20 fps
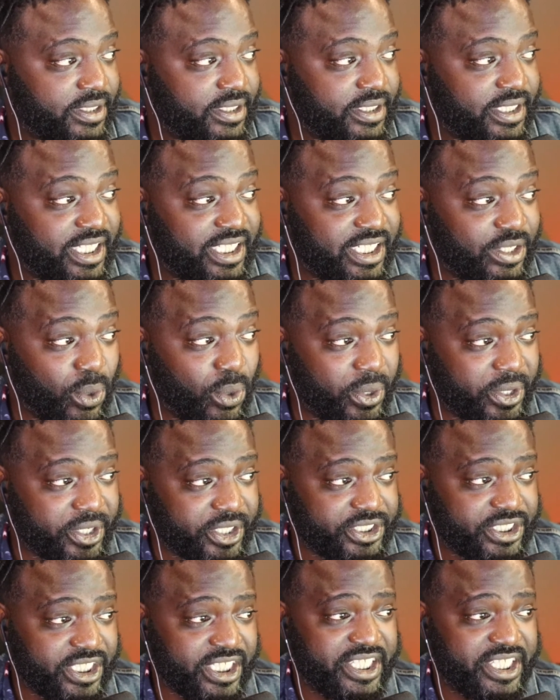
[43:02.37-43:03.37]
In
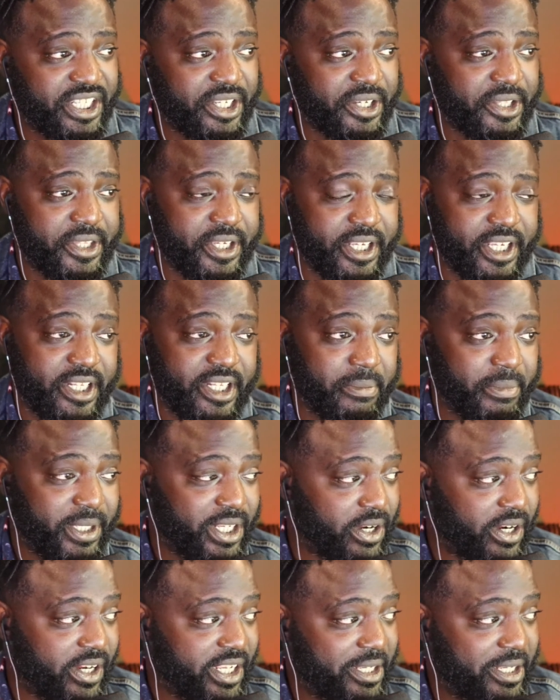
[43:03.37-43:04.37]
order to kill the
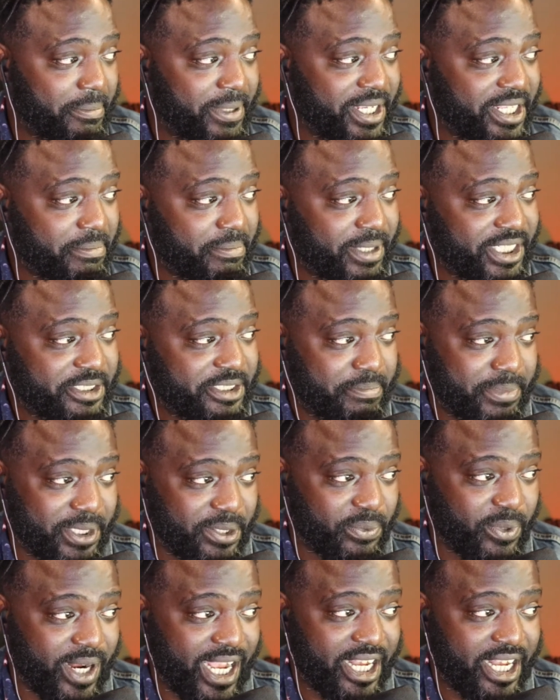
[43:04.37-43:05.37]
enemy, our men must
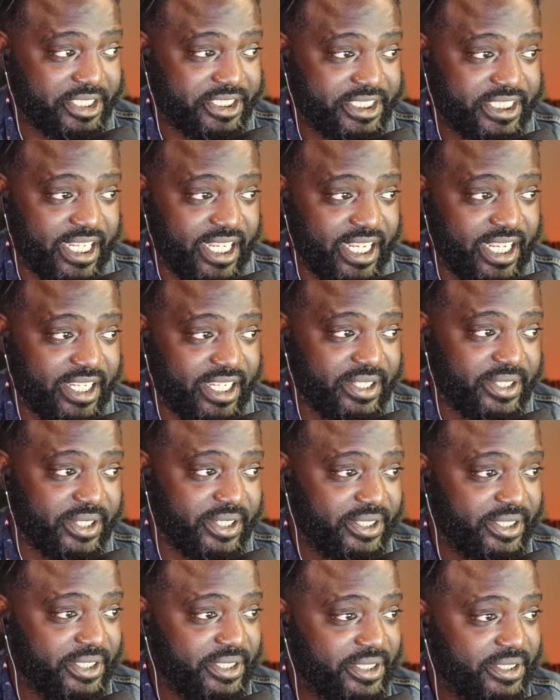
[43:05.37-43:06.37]
be roused to
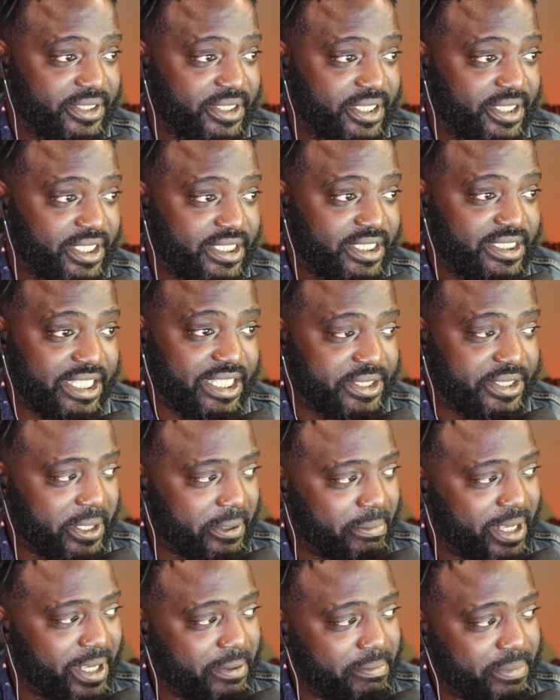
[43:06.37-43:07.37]
anger, that
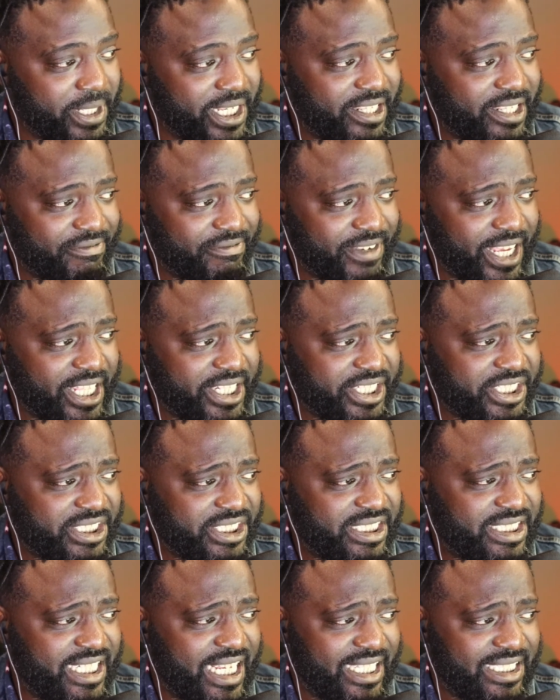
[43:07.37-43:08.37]
there may be
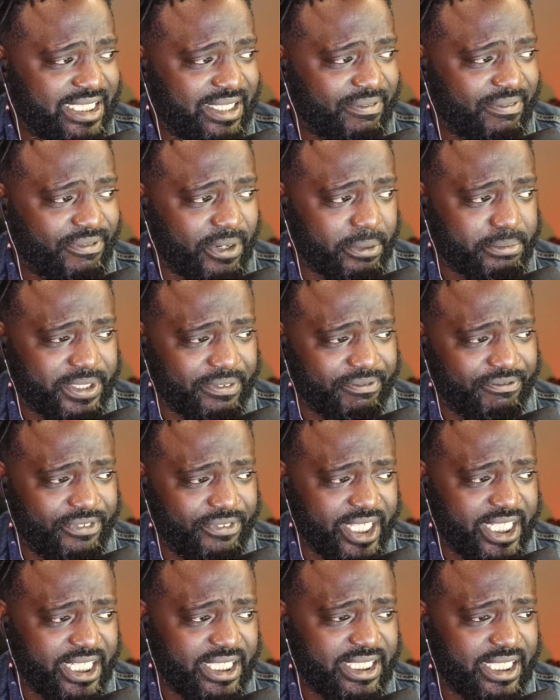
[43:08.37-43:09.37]
advantage that from
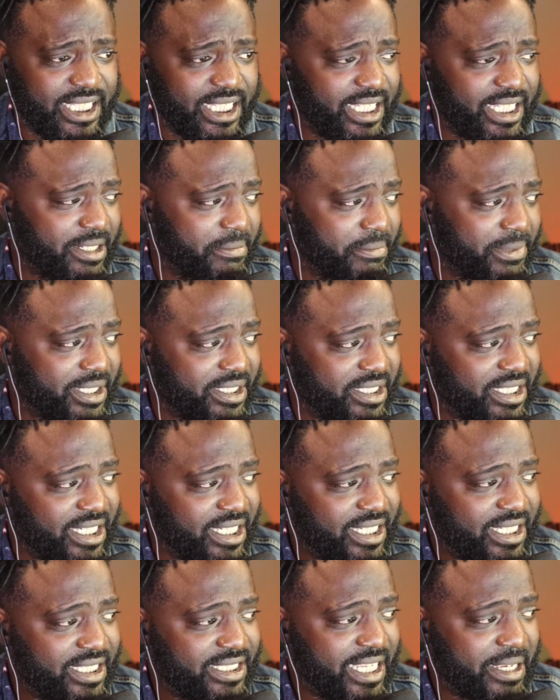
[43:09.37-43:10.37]
defeating the enemy,
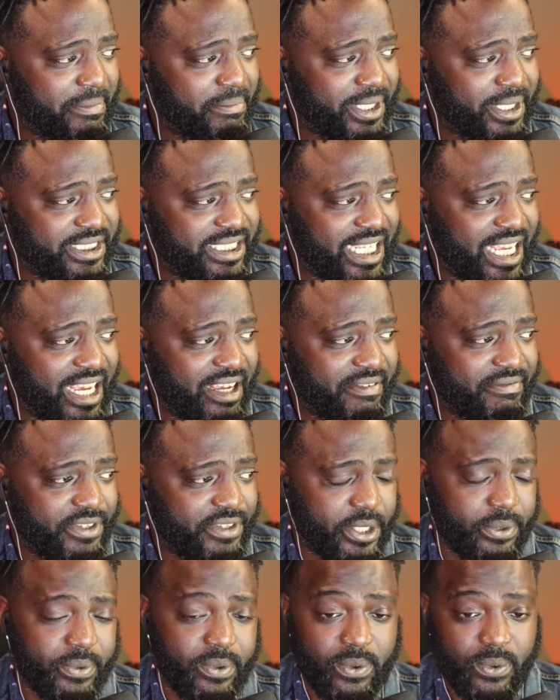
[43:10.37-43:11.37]
they must have
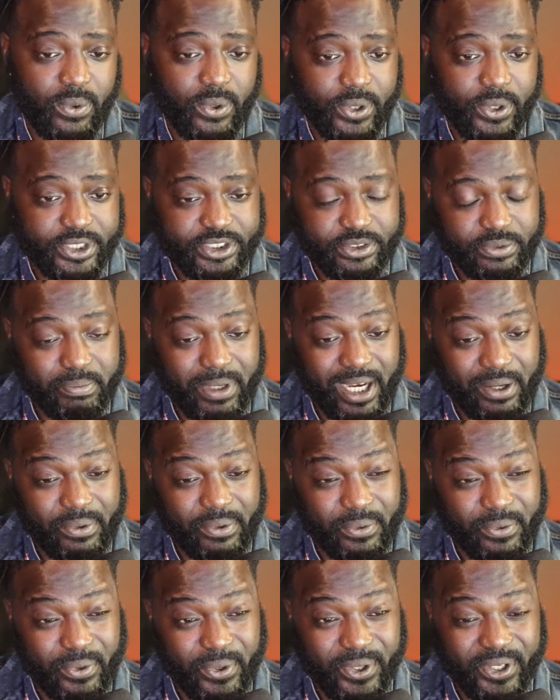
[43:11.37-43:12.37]
their rewards. My
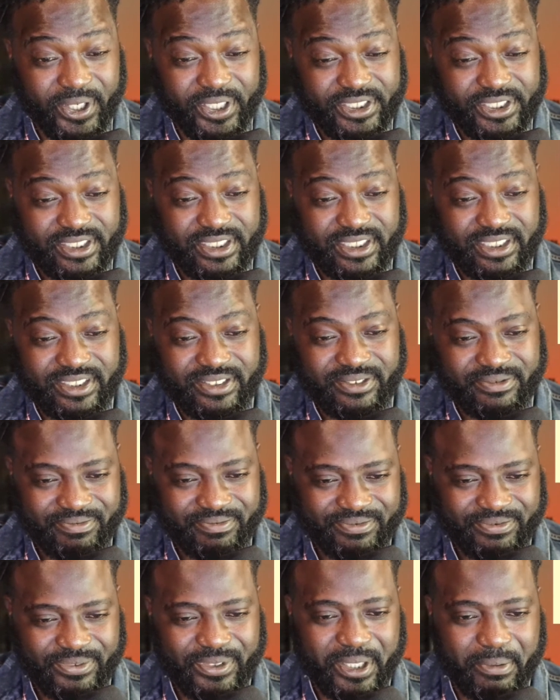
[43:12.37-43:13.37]
rewards?
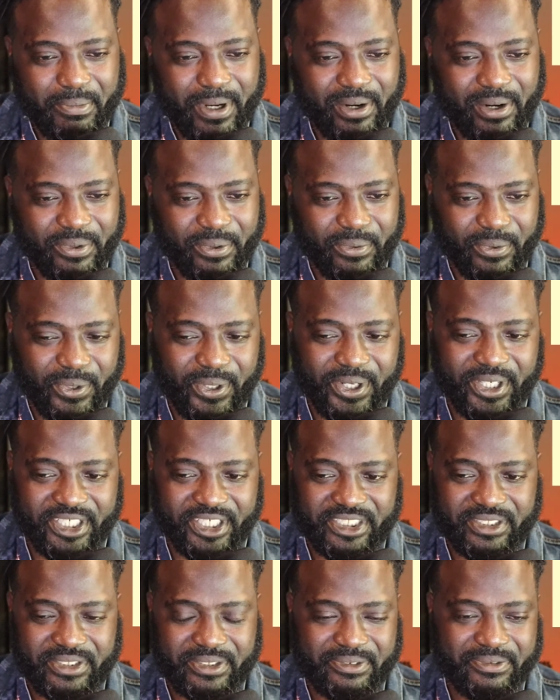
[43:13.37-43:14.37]
What are my
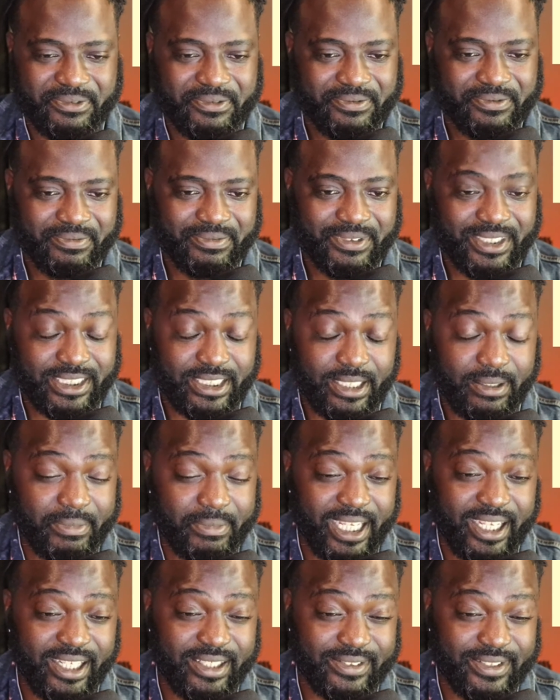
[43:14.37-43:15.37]
rewards? Because I'm
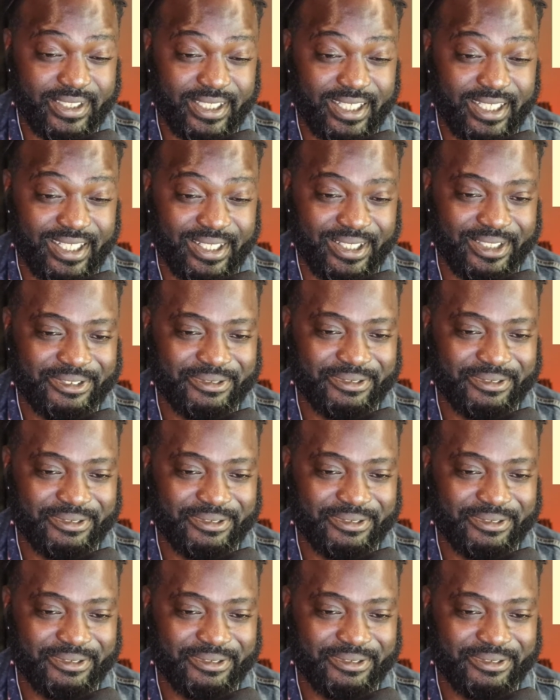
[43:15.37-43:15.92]
angry now.